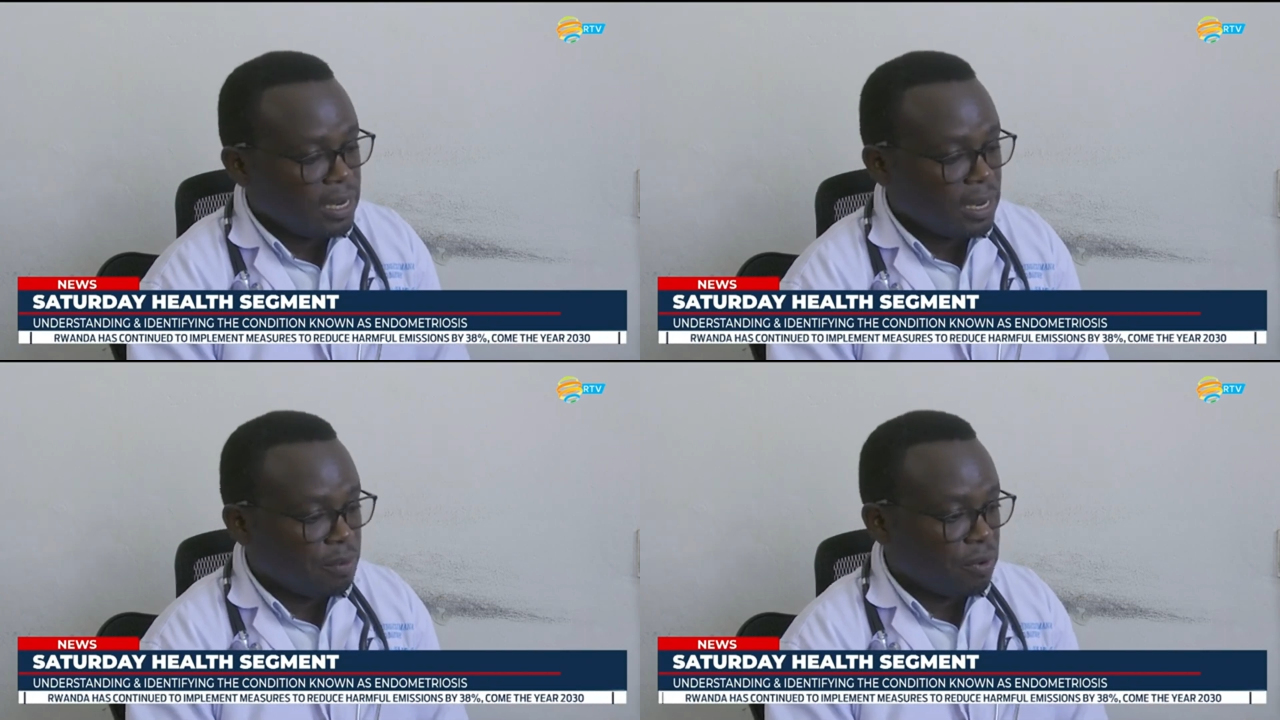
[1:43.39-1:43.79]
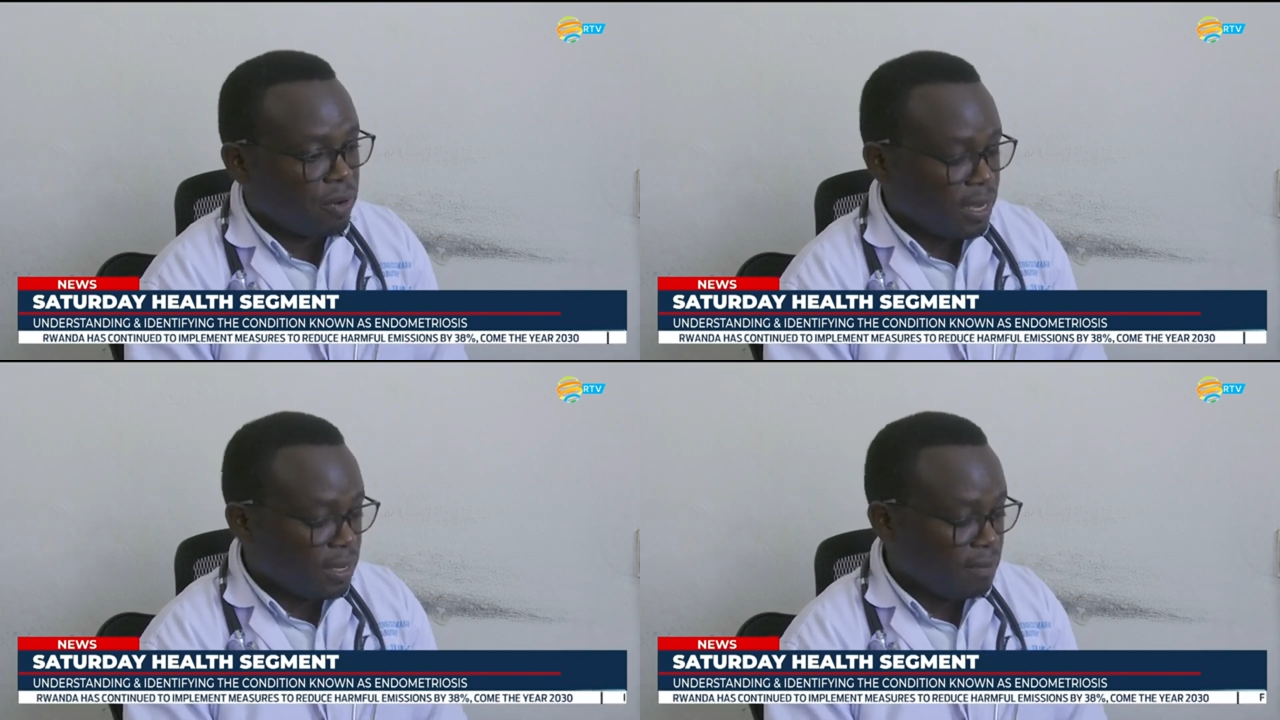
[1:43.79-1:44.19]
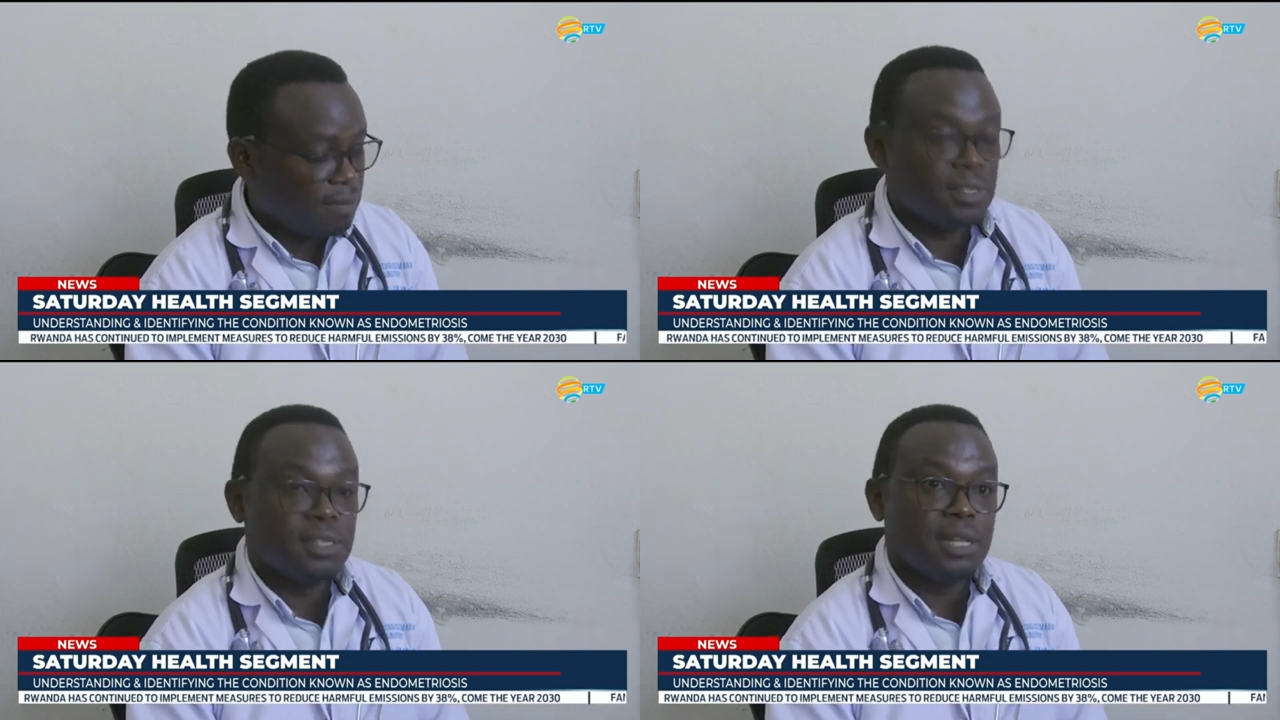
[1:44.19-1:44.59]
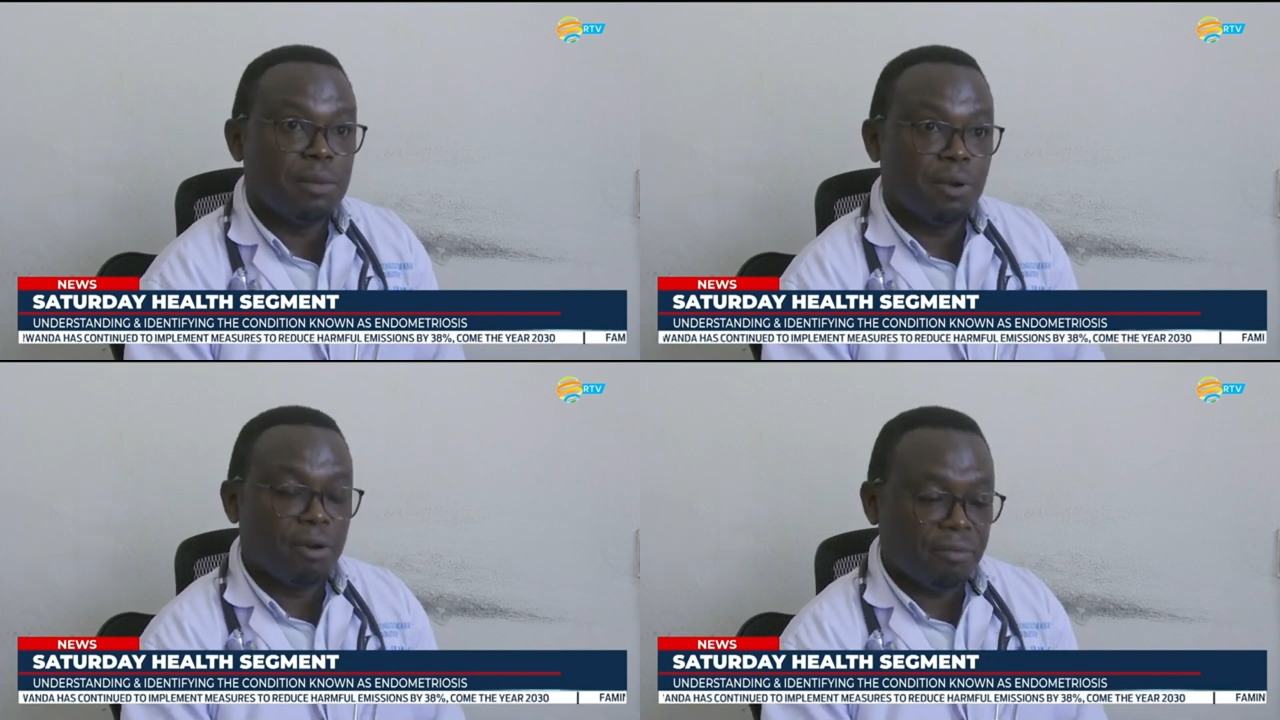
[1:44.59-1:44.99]
the reproductive
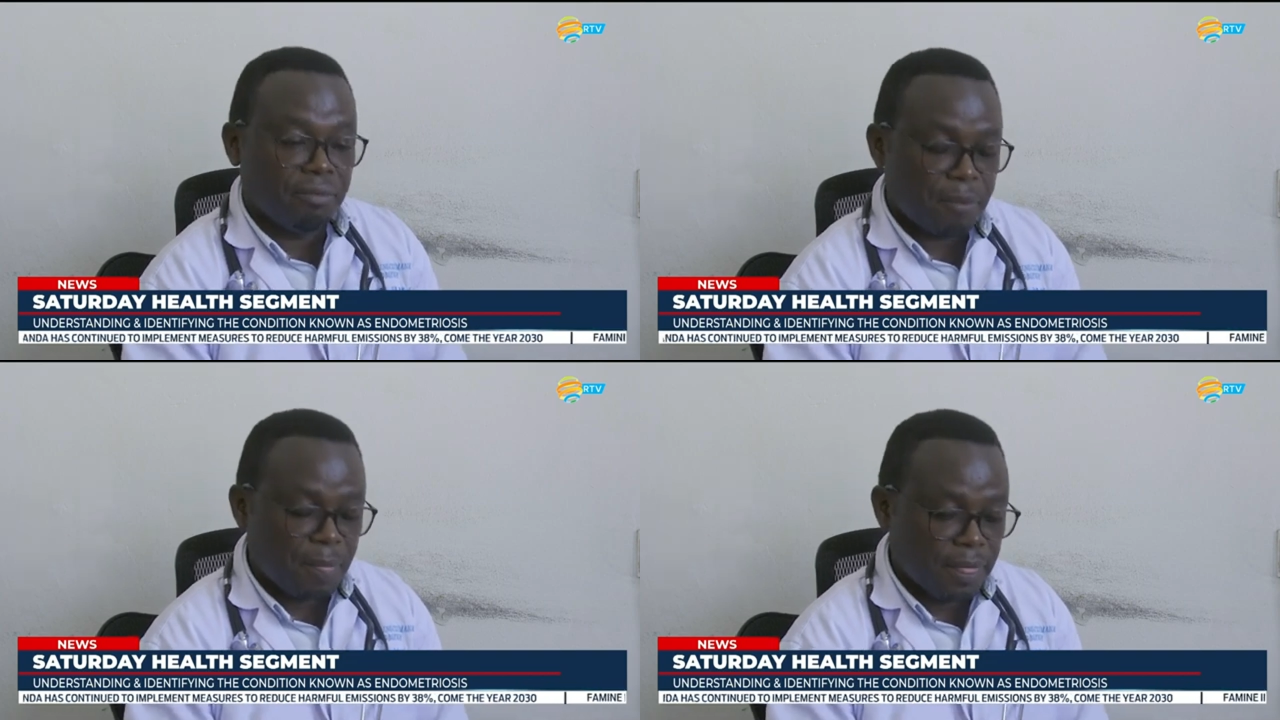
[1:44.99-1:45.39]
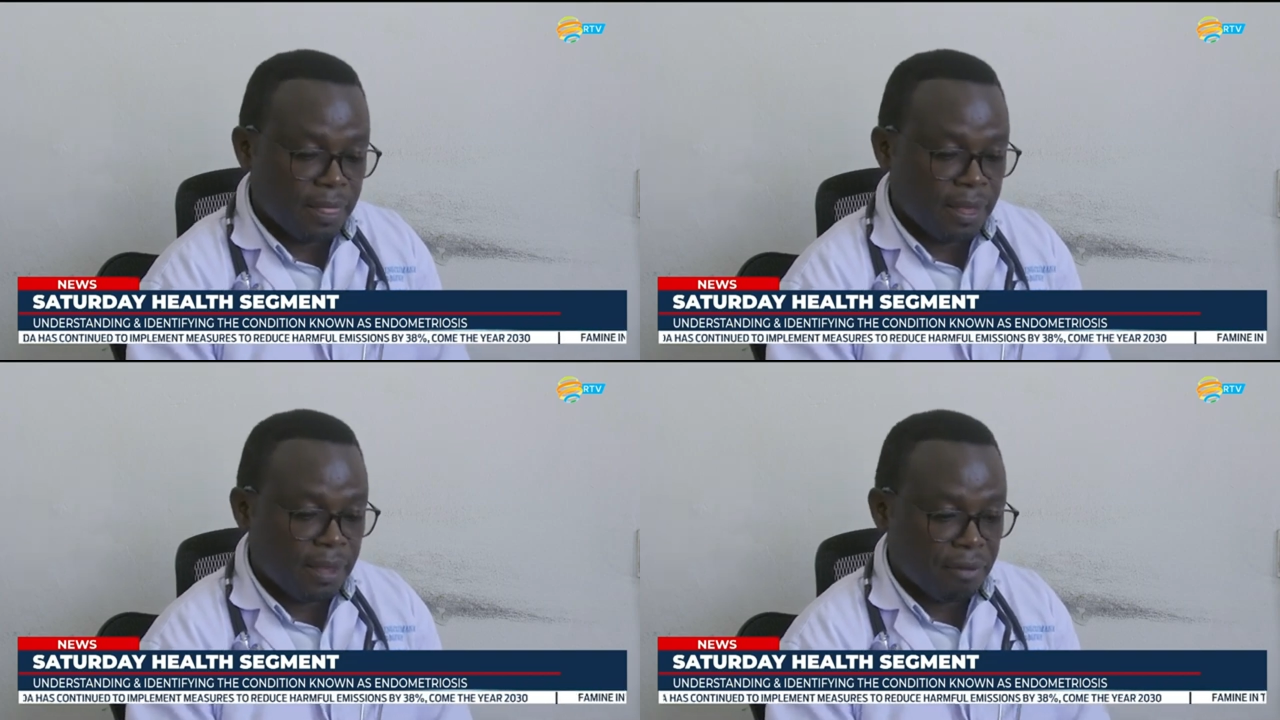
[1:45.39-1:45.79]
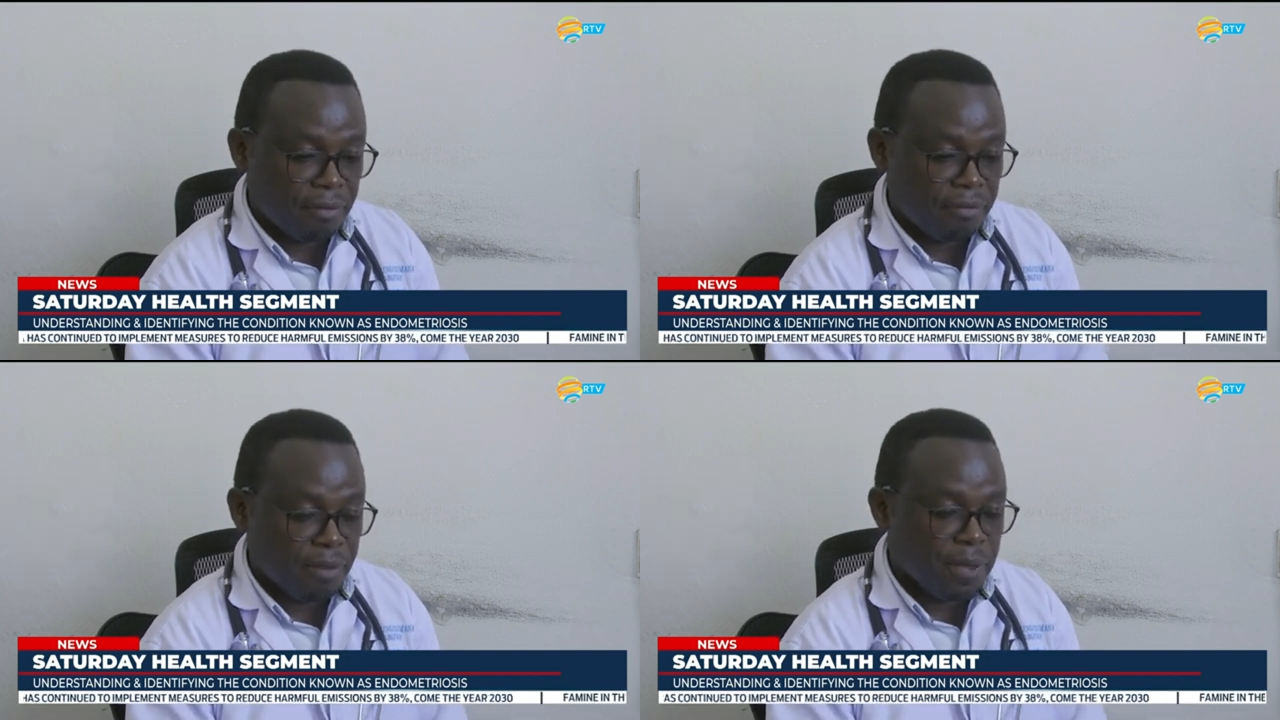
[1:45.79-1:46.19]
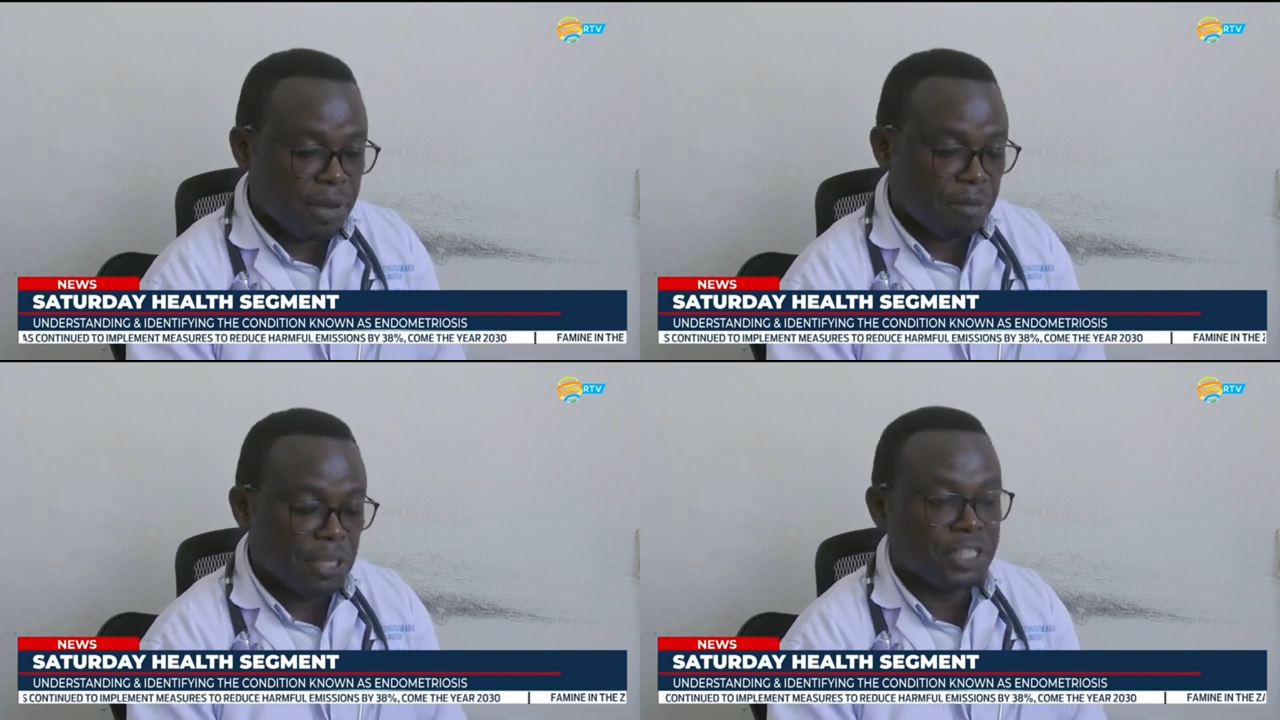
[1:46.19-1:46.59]
system of the
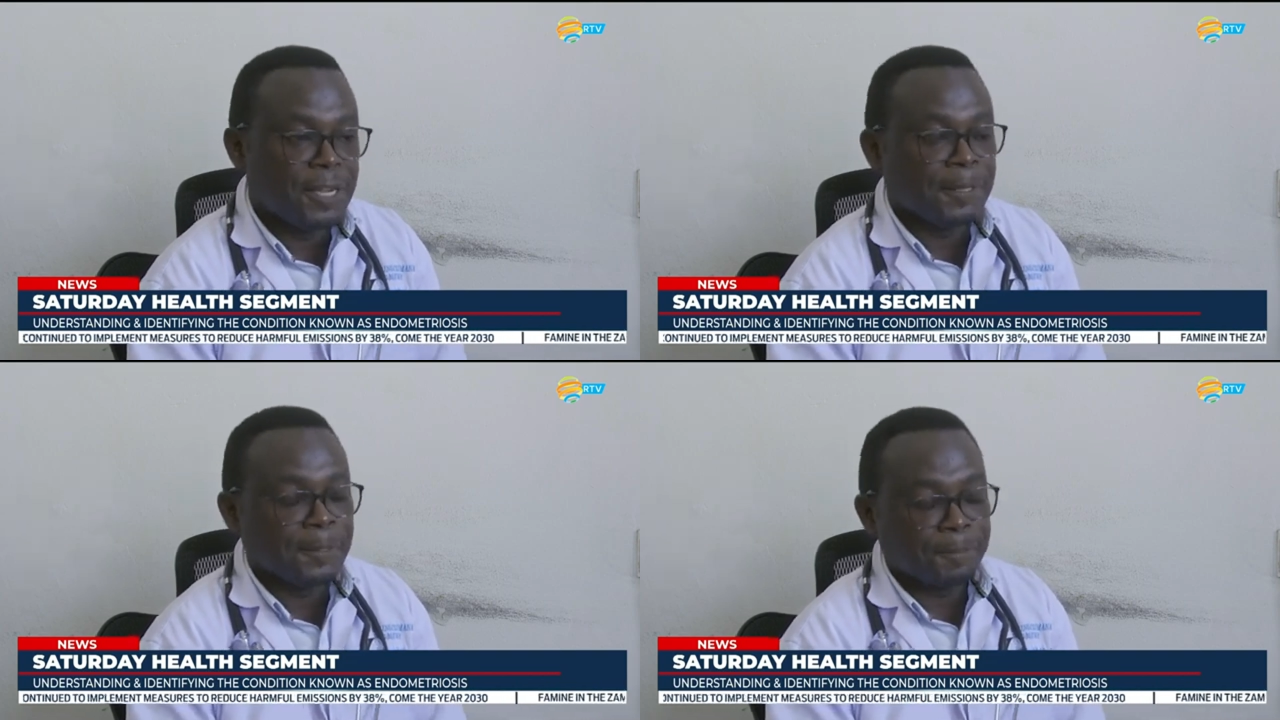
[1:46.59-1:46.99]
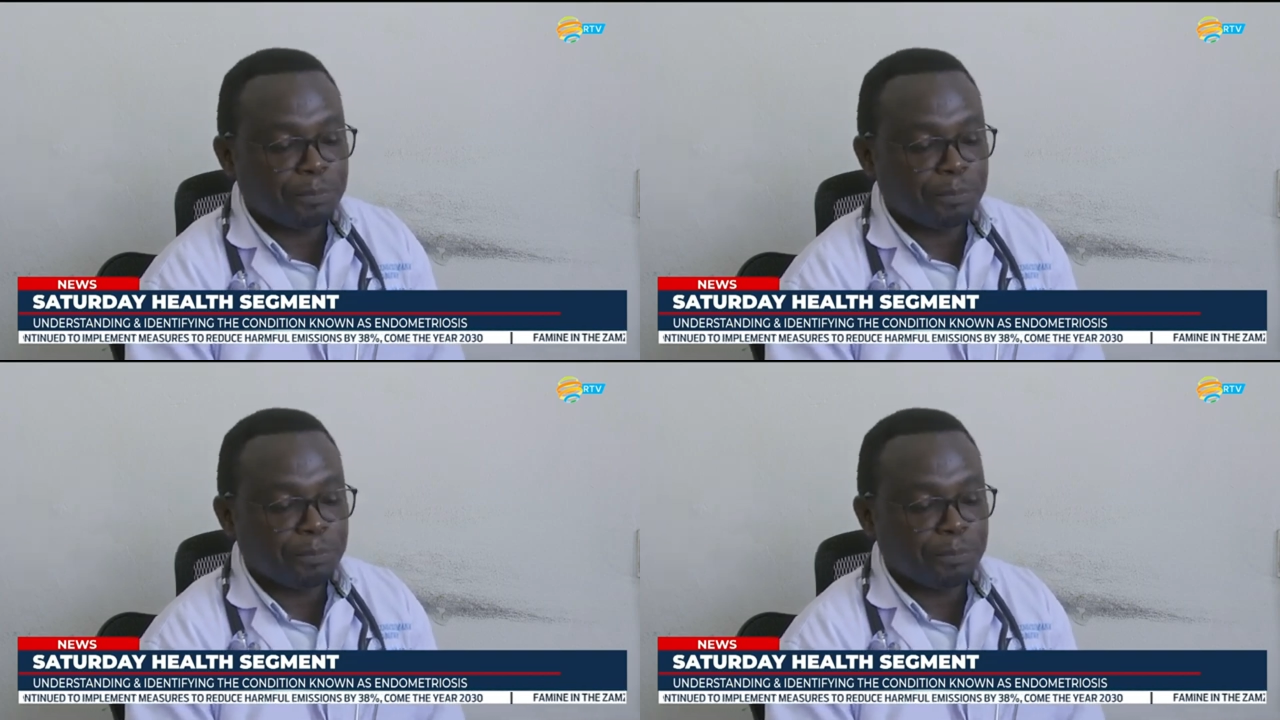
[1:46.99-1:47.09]
female patient.